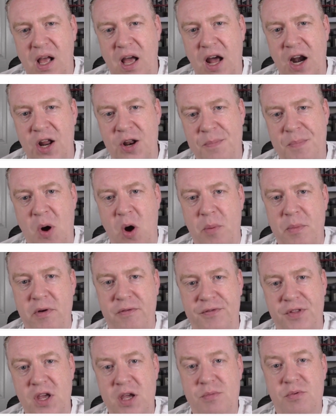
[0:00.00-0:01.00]
And at the bottom
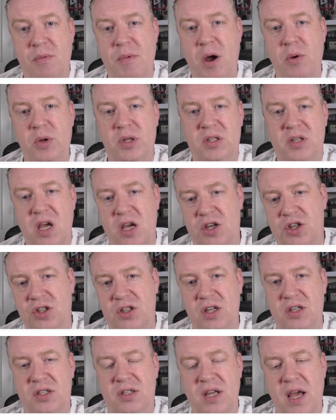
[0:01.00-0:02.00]
of the promoted
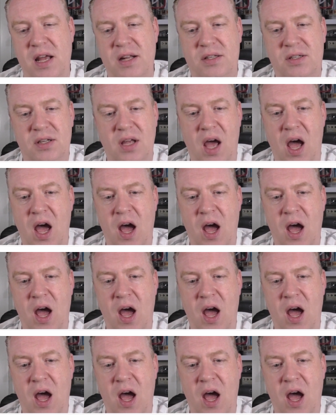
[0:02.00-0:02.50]
sections, it said,